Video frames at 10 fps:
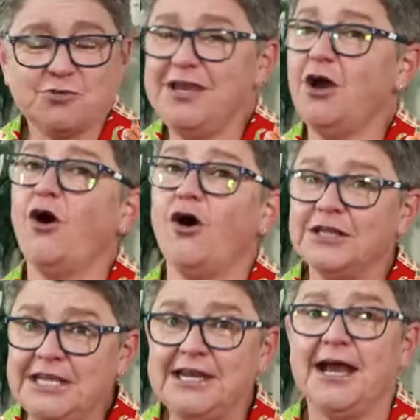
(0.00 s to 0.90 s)
we all
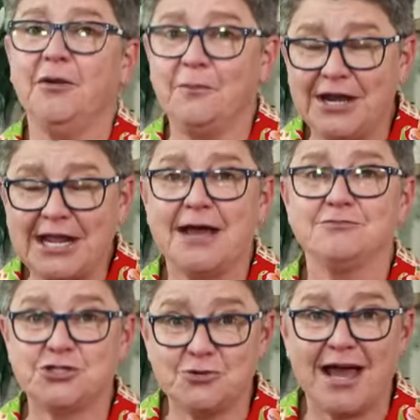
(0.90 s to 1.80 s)
need help when it
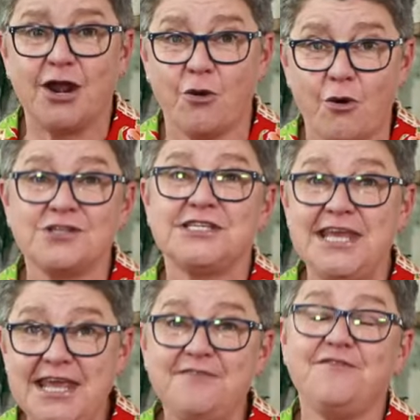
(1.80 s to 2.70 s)
comes to our lawns,
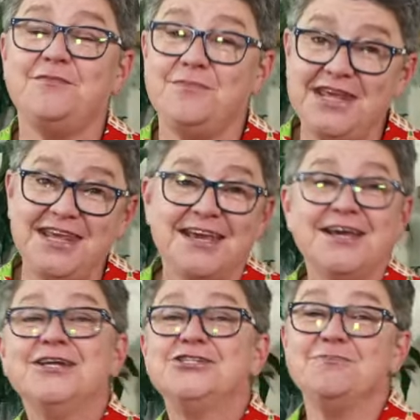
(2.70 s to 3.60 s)
even me,
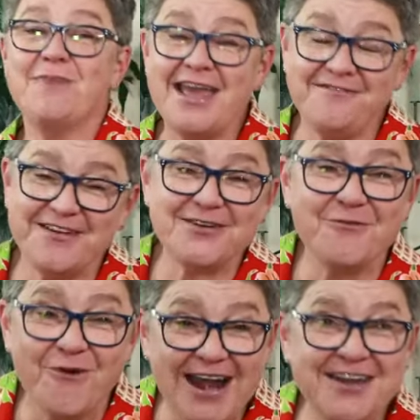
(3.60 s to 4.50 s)
to Mayford
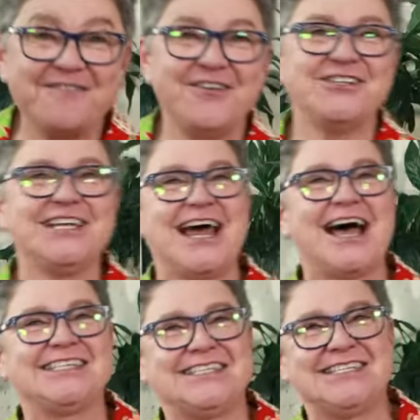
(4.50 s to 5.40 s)
Wonder
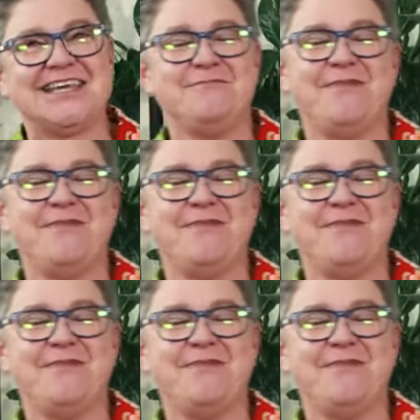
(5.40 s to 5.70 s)
Fertilizers and